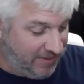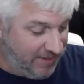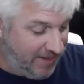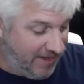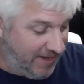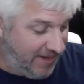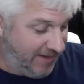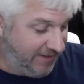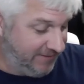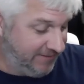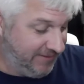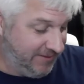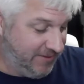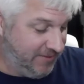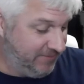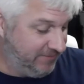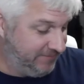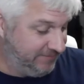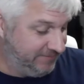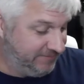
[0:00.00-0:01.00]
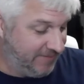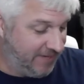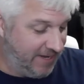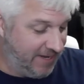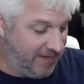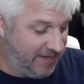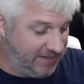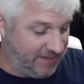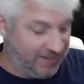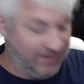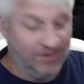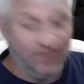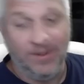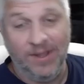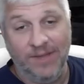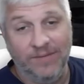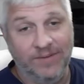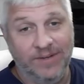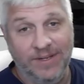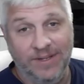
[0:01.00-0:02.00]
I don't
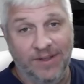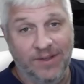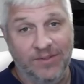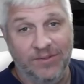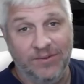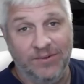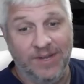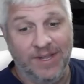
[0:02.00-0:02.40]
have any other